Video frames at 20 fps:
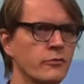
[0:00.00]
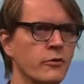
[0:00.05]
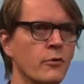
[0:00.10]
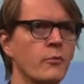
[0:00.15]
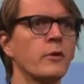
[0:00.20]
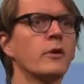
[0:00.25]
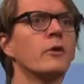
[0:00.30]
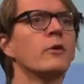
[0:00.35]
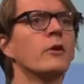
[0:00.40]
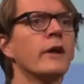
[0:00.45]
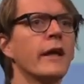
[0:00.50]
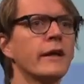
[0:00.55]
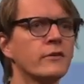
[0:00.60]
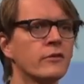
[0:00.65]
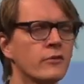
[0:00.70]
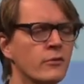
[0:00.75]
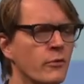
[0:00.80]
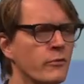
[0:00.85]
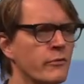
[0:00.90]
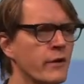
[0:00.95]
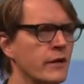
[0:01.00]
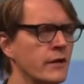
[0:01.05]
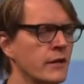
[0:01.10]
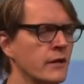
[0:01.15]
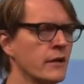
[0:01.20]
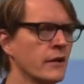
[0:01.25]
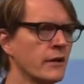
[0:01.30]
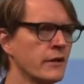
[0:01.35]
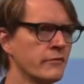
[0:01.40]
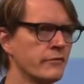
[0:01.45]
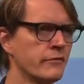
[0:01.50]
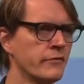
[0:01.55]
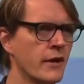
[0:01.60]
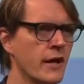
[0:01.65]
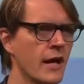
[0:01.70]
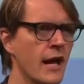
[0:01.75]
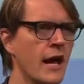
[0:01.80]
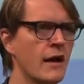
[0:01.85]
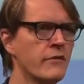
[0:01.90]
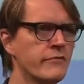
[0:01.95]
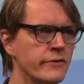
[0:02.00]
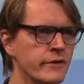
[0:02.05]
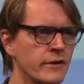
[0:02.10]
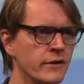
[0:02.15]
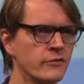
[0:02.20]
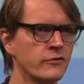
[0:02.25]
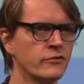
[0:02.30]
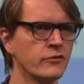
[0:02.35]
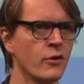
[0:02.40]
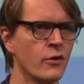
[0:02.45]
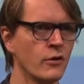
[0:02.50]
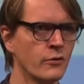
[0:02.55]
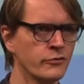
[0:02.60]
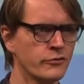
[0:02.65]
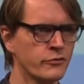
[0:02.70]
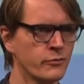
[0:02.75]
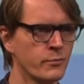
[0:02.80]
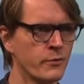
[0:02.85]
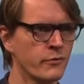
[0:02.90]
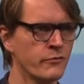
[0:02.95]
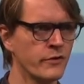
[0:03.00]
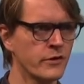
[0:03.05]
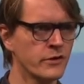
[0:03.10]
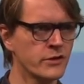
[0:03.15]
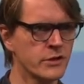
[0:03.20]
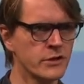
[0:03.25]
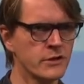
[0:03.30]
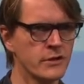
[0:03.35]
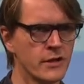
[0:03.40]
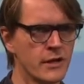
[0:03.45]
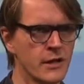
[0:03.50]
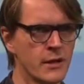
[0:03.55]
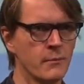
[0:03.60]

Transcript: So we collected already a lot of evidence on supervision